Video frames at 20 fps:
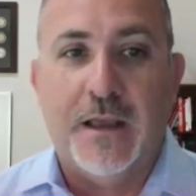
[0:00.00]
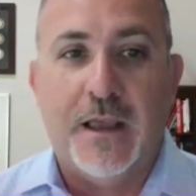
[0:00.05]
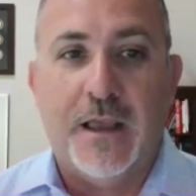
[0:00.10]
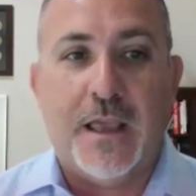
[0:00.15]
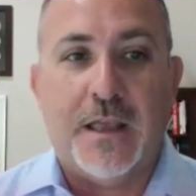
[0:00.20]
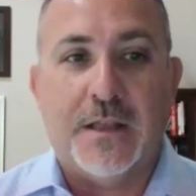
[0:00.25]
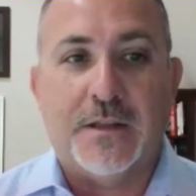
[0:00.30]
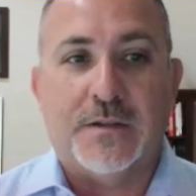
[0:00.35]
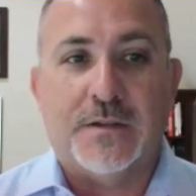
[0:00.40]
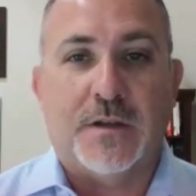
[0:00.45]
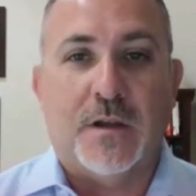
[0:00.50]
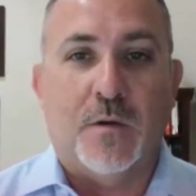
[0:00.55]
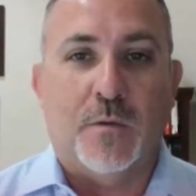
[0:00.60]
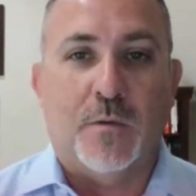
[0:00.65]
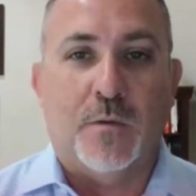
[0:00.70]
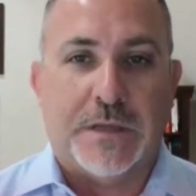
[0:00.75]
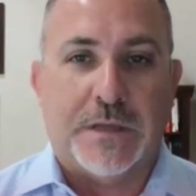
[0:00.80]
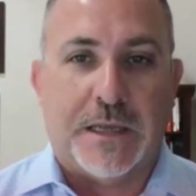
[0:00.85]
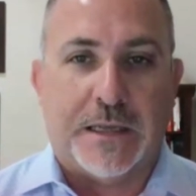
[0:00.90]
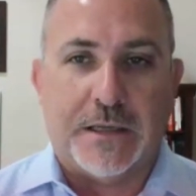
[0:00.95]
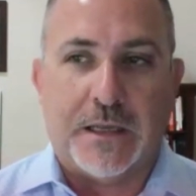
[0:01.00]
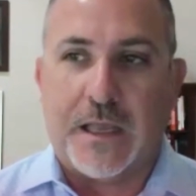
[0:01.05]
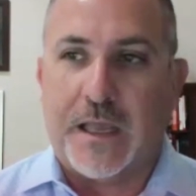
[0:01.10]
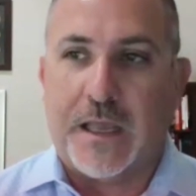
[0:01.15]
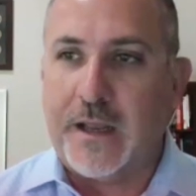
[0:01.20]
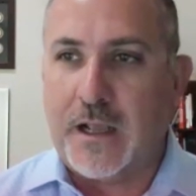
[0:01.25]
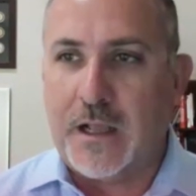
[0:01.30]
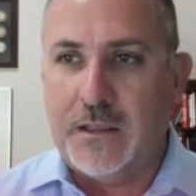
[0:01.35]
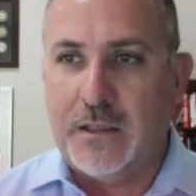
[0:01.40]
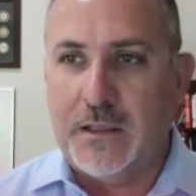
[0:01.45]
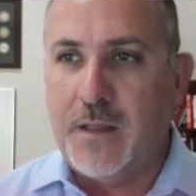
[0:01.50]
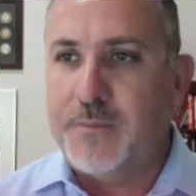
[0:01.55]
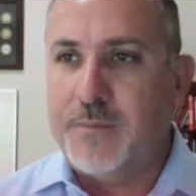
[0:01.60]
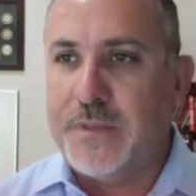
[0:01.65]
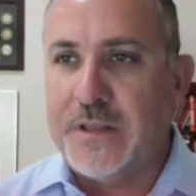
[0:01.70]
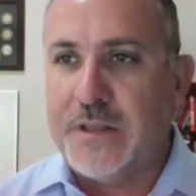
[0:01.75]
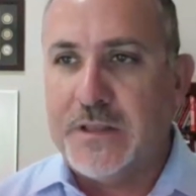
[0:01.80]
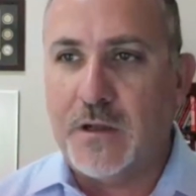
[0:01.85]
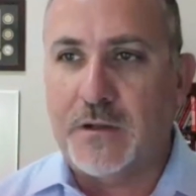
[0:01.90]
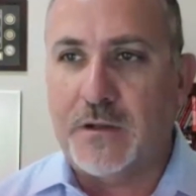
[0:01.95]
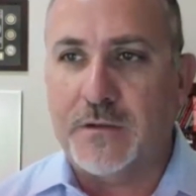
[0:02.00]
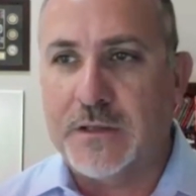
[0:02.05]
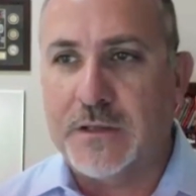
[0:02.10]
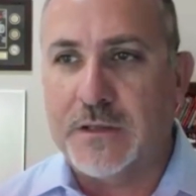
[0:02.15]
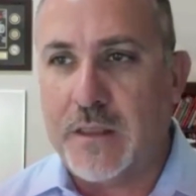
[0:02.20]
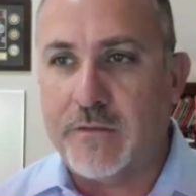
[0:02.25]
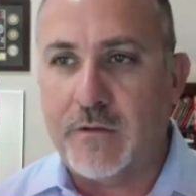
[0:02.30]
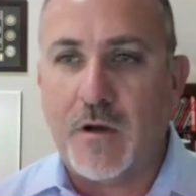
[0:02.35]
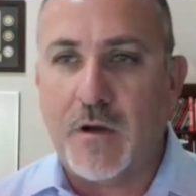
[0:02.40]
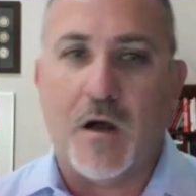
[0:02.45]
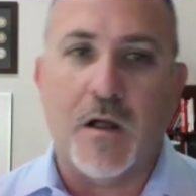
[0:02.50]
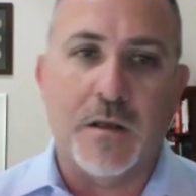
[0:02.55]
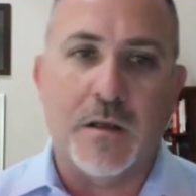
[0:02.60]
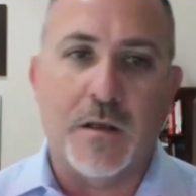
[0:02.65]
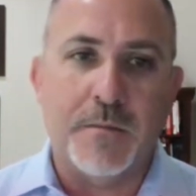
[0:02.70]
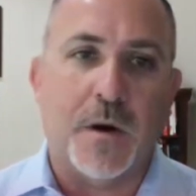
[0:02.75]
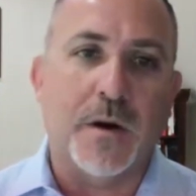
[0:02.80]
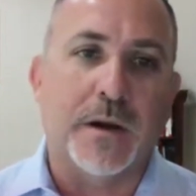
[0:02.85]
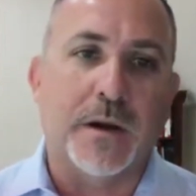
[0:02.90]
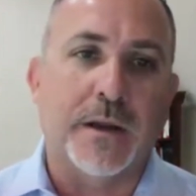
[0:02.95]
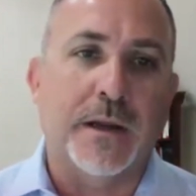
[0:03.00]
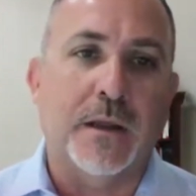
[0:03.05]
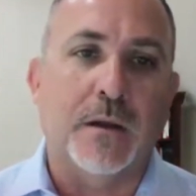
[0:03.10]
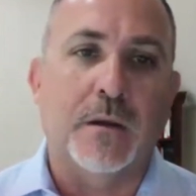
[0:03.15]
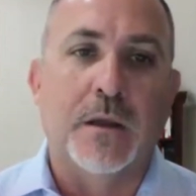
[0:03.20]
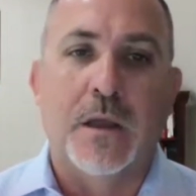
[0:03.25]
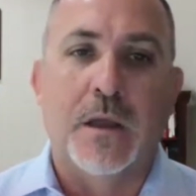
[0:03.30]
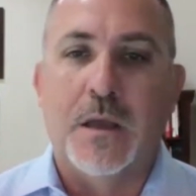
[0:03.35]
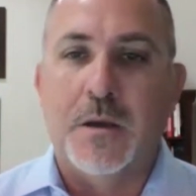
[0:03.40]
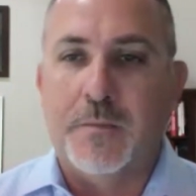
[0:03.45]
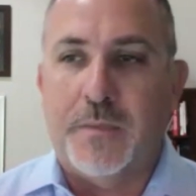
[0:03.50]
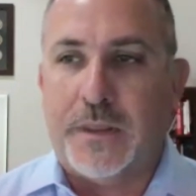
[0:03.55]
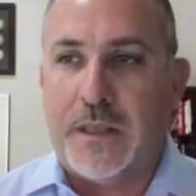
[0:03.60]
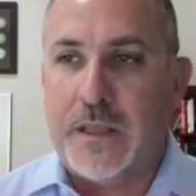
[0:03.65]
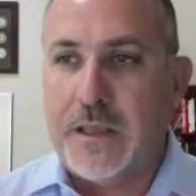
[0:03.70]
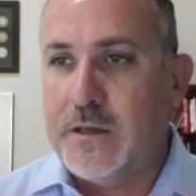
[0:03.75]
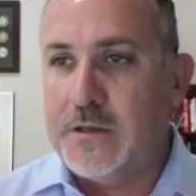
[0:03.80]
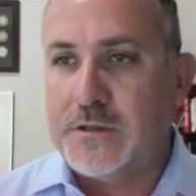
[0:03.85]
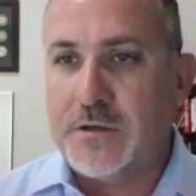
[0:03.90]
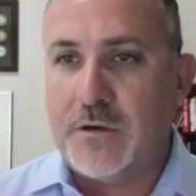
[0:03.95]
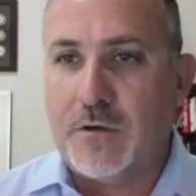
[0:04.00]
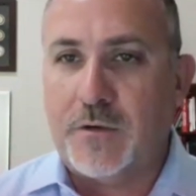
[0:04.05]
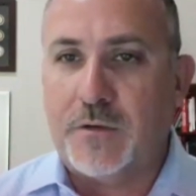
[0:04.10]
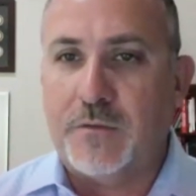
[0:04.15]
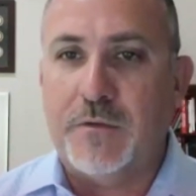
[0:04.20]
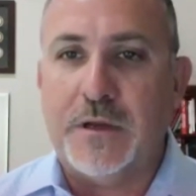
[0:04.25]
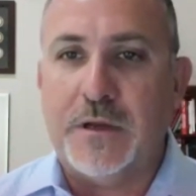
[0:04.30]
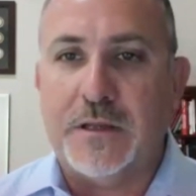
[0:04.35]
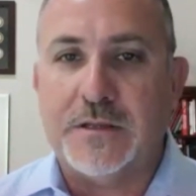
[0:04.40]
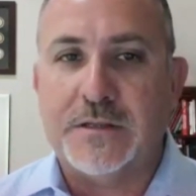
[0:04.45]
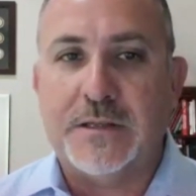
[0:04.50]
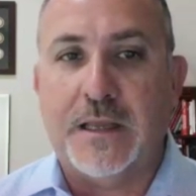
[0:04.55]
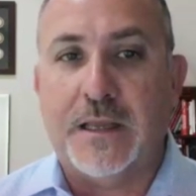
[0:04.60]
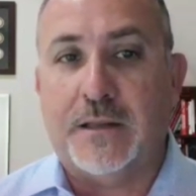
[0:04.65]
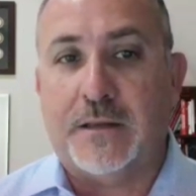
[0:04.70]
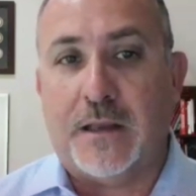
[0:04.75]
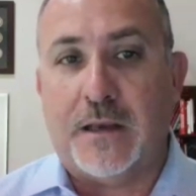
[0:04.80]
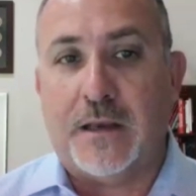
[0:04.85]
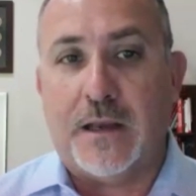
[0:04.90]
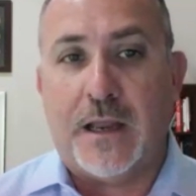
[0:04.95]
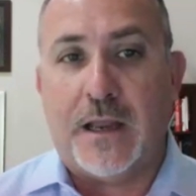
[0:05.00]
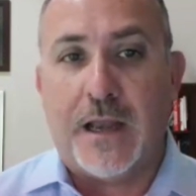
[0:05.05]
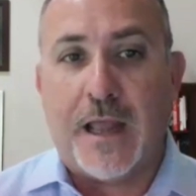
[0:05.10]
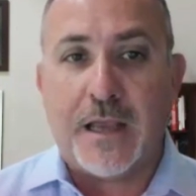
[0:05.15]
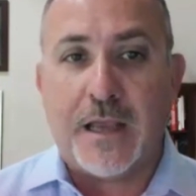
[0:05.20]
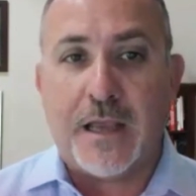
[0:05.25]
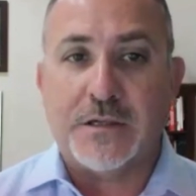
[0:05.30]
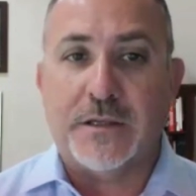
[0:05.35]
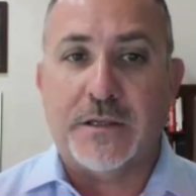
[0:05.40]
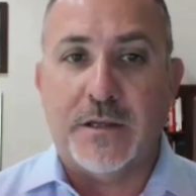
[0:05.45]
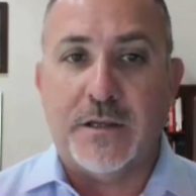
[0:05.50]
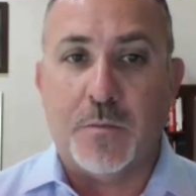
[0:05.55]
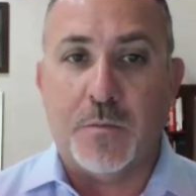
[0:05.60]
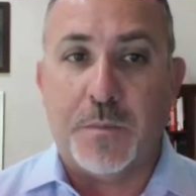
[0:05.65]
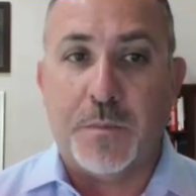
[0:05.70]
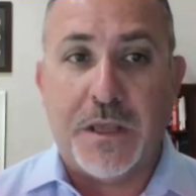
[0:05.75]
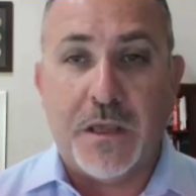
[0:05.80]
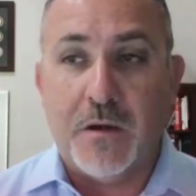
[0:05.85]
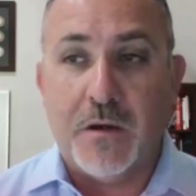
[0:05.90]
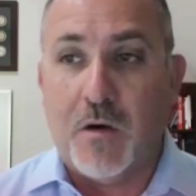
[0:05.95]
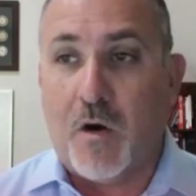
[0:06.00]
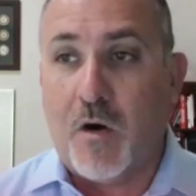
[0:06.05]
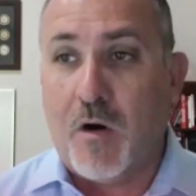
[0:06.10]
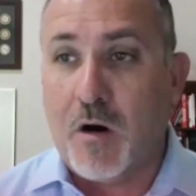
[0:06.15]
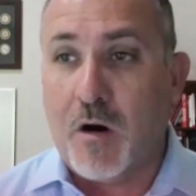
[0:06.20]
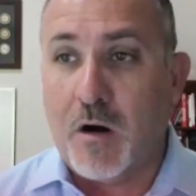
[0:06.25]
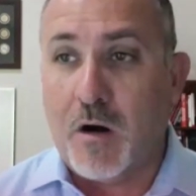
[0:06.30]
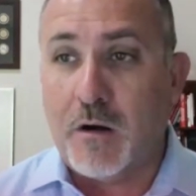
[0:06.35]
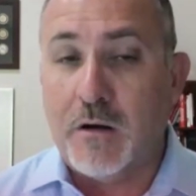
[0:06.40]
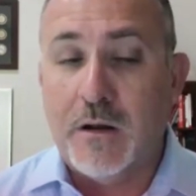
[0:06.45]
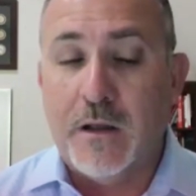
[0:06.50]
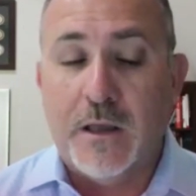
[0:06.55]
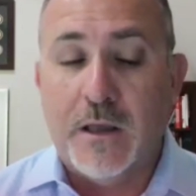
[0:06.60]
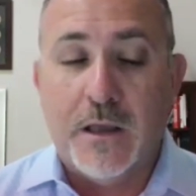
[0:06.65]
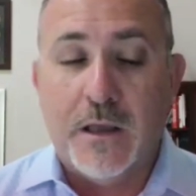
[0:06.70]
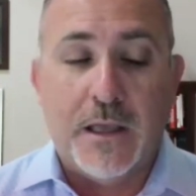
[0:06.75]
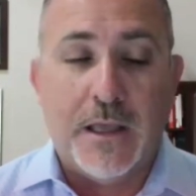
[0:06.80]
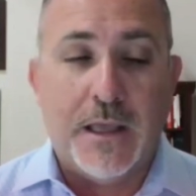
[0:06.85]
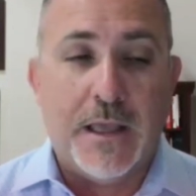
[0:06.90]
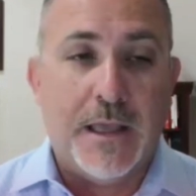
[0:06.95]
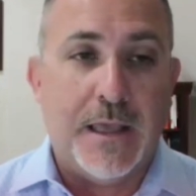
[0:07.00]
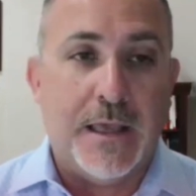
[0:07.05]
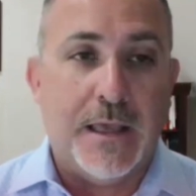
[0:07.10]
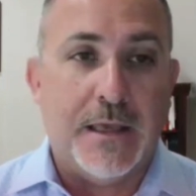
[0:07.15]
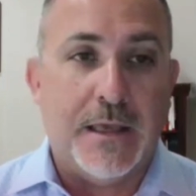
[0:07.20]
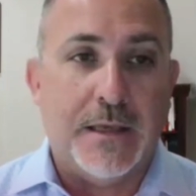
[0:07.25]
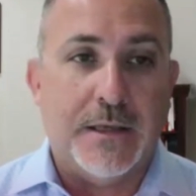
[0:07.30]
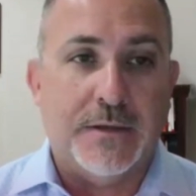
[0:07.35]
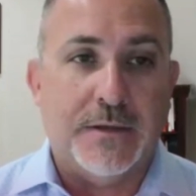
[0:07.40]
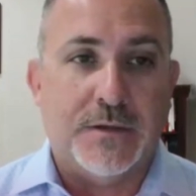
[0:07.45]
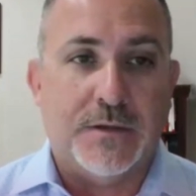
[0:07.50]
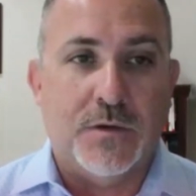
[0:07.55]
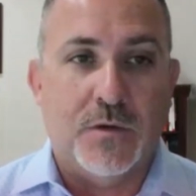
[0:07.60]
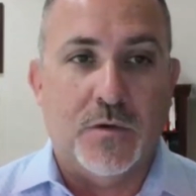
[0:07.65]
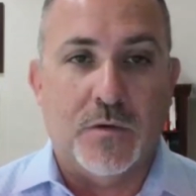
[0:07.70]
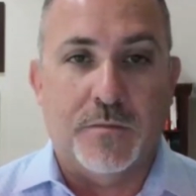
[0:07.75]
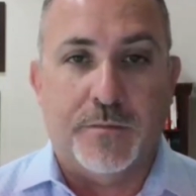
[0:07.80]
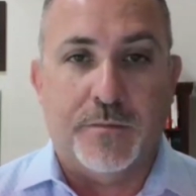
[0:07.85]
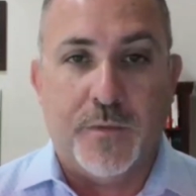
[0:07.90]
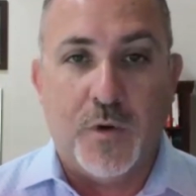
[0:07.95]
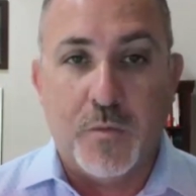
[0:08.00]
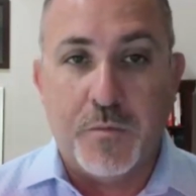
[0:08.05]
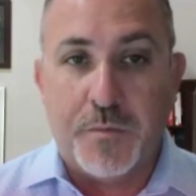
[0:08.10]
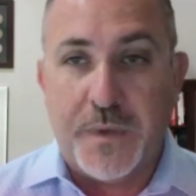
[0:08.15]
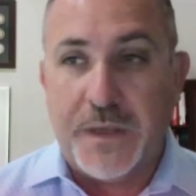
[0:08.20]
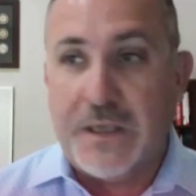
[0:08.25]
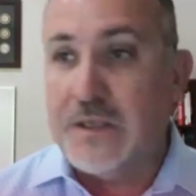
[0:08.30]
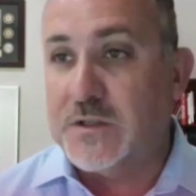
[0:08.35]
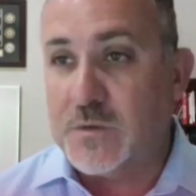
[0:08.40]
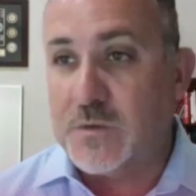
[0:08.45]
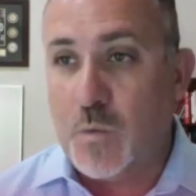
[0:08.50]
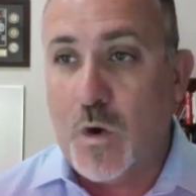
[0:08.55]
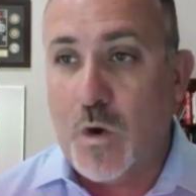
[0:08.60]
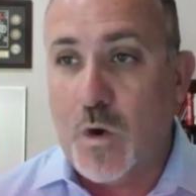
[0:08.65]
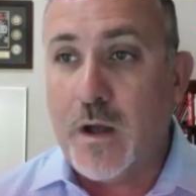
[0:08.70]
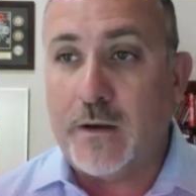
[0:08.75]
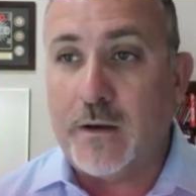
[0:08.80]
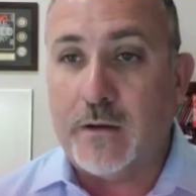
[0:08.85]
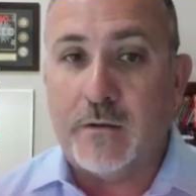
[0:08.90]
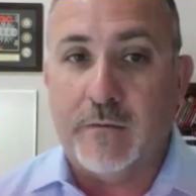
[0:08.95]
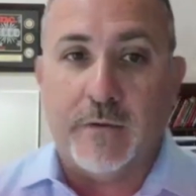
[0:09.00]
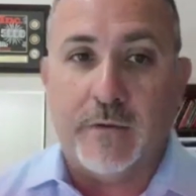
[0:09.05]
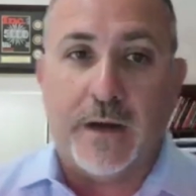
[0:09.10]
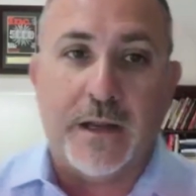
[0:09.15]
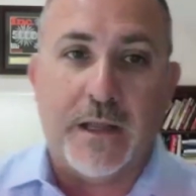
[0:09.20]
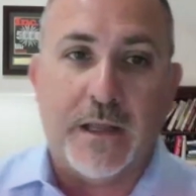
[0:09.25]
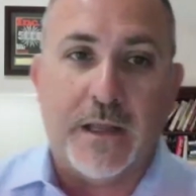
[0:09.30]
And so we tend to kind of lump these all together and call it marketing, but they each are three distinct. And actually your PR is your biggest one, right?